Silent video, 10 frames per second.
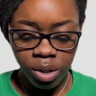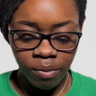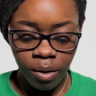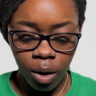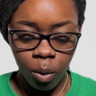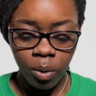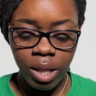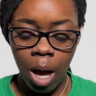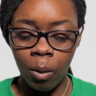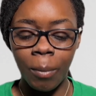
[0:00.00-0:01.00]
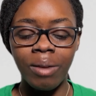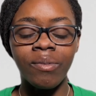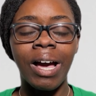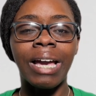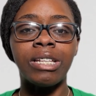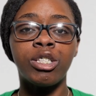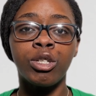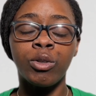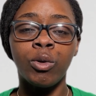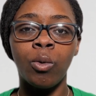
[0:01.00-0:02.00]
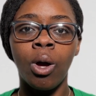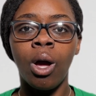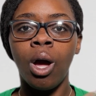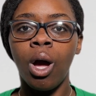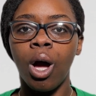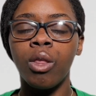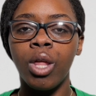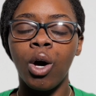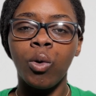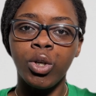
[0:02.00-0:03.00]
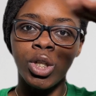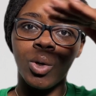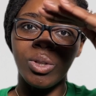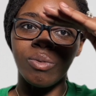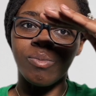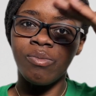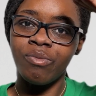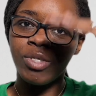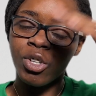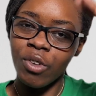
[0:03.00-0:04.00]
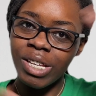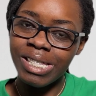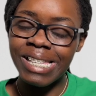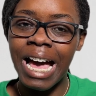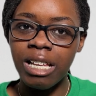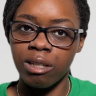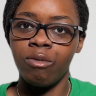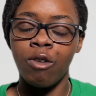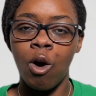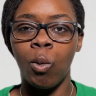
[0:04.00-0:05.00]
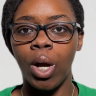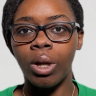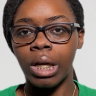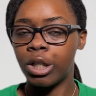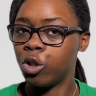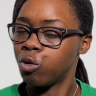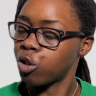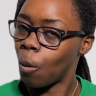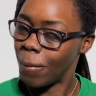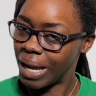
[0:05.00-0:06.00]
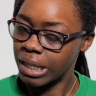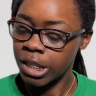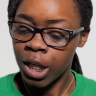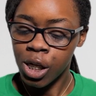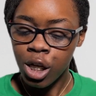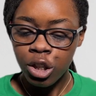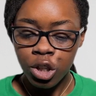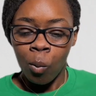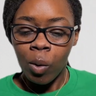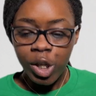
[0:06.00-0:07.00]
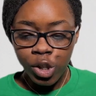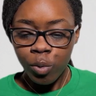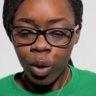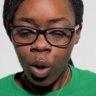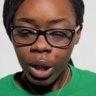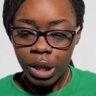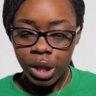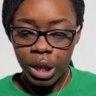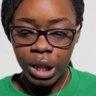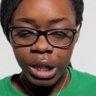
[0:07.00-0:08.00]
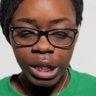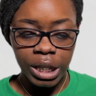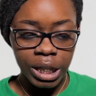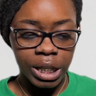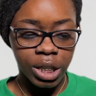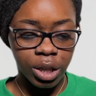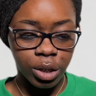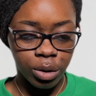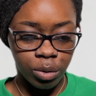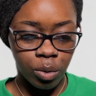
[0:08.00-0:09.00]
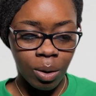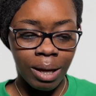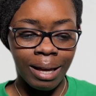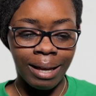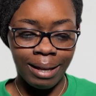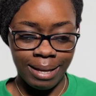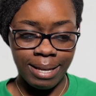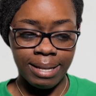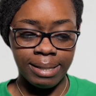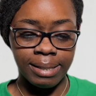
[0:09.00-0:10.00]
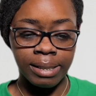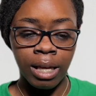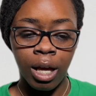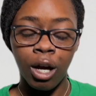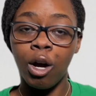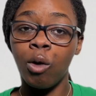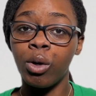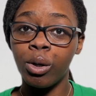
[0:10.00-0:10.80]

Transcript: a phone, that would be fine too. Although, you know, the screen size on a phone, we only can do so much. So what you're going to need to do is go to